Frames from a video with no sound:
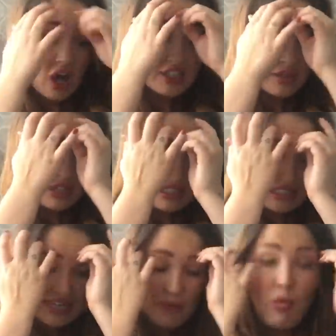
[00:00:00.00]
I don't
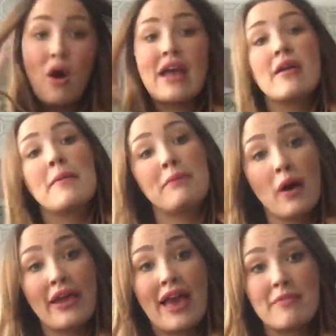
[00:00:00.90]
understand why,
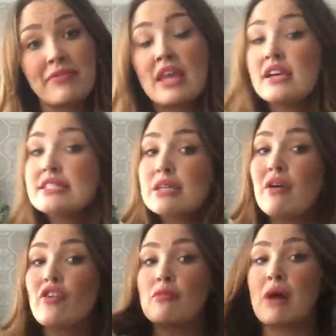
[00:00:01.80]
but I am. So
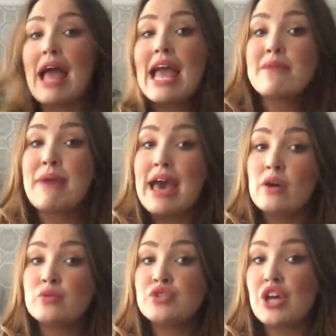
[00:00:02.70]
I've got my
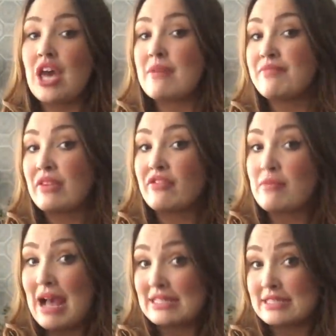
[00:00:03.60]
£8
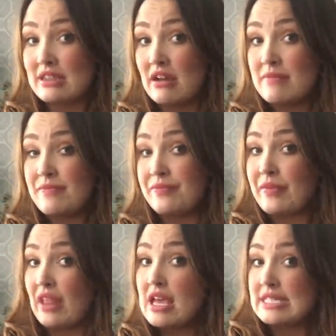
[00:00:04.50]
from Asda
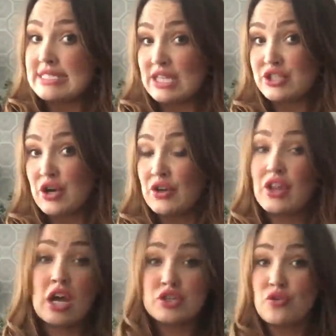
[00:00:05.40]
t-shirt on
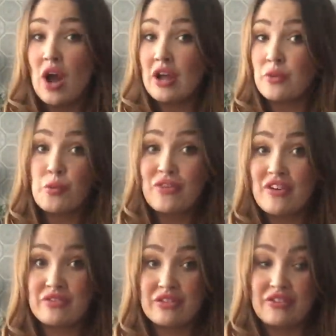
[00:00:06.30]
that I try on with
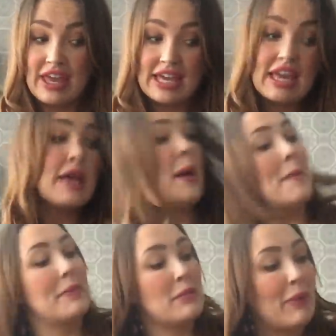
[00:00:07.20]
everything.
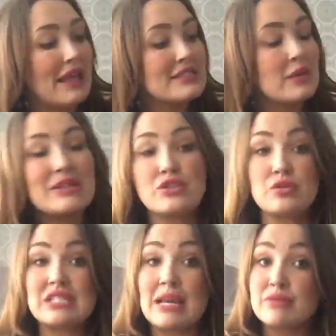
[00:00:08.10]
But the place I went to
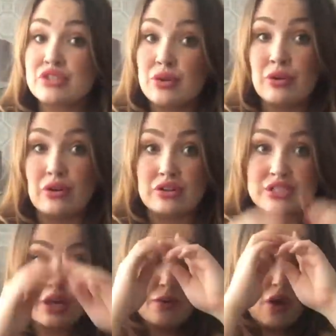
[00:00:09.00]
today was New Look.
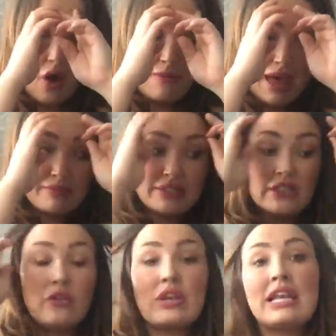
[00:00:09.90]
So I'm
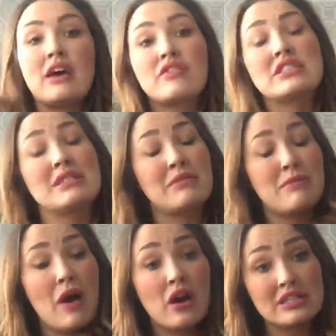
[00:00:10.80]
absolutely loving some of the
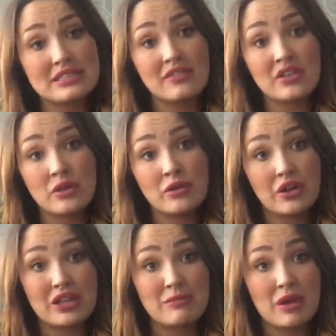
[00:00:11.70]
party stuff in New
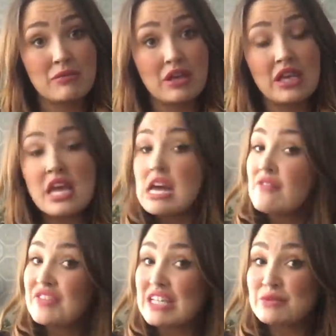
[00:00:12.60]
Look at the moment.
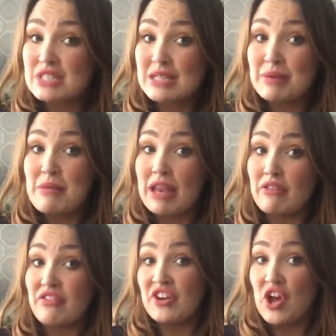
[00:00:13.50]
This was going to be my
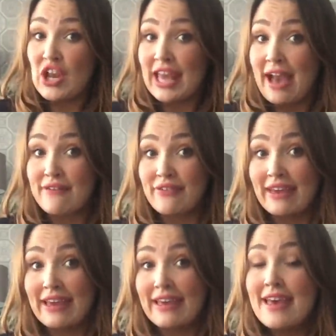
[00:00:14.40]
little finale
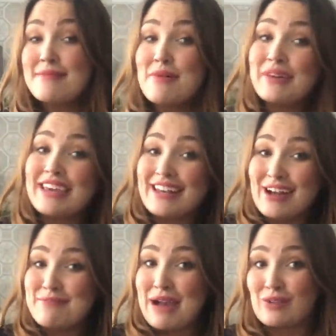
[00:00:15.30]
outfit, but they're going to
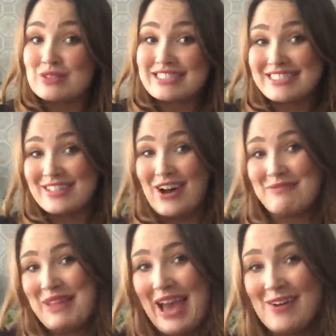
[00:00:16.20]
go backwards in
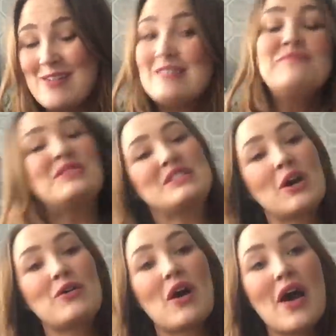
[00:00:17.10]
time now.
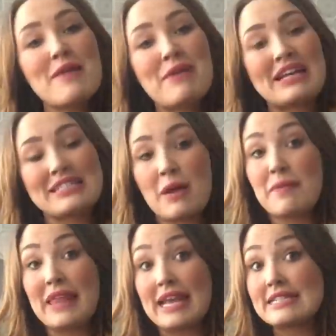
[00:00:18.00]
So I picked
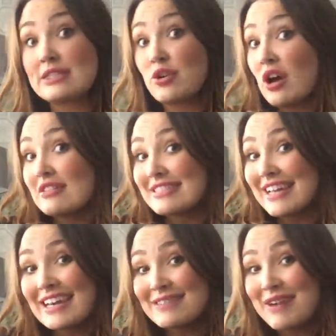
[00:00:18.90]
up this, you can't
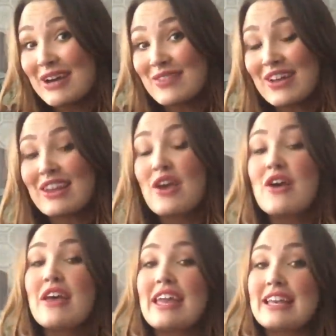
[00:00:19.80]
see it at the moment,
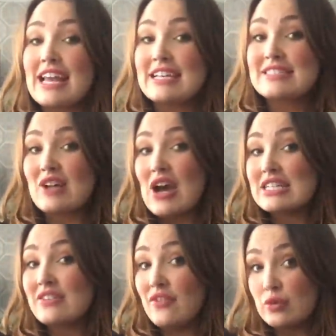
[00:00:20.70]
in a
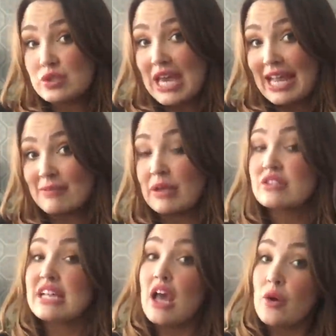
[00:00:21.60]
size 14
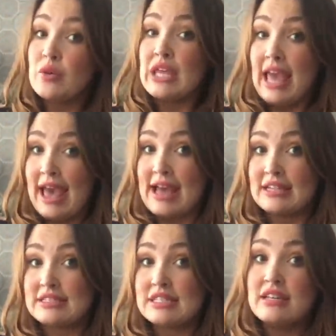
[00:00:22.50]
because they only
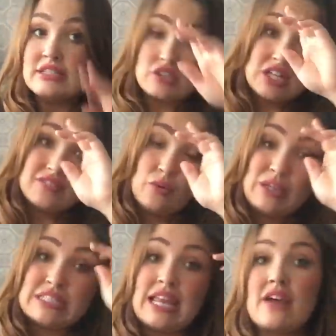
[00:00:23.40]
had size
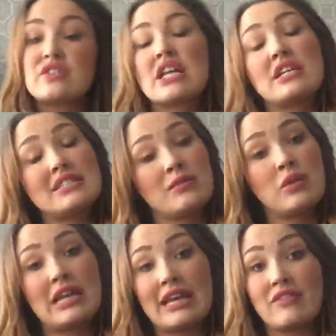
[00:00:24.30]
14s left and I didn't
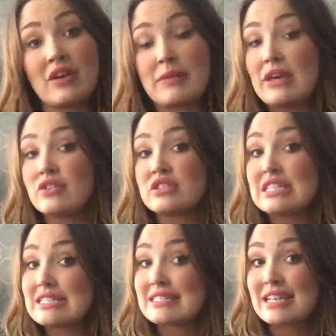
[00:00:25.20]
want to leave it because
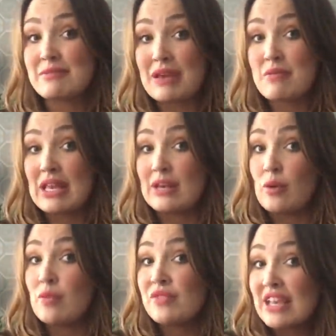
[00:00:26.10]
this is going to be my
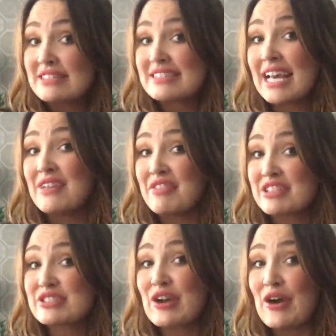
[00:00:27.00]
little saviour
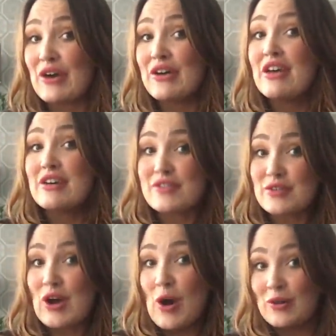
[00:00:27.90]
skirt through
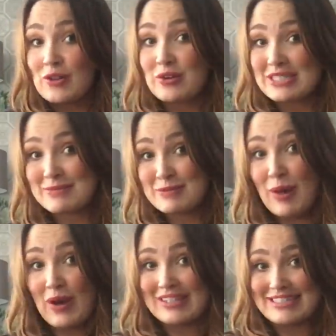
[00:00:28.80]
the whole of the Christmas
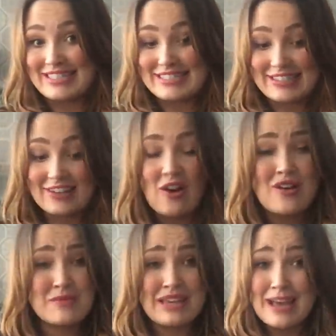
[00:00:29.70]
party season.
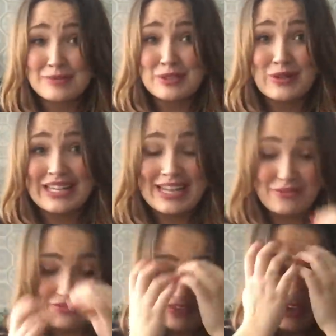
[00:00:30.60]
I'm absolutely in
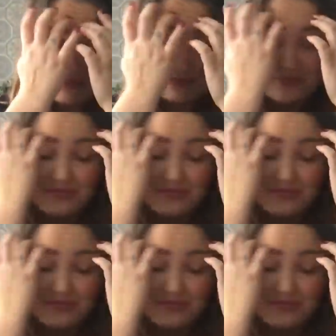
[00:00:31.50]
love with it.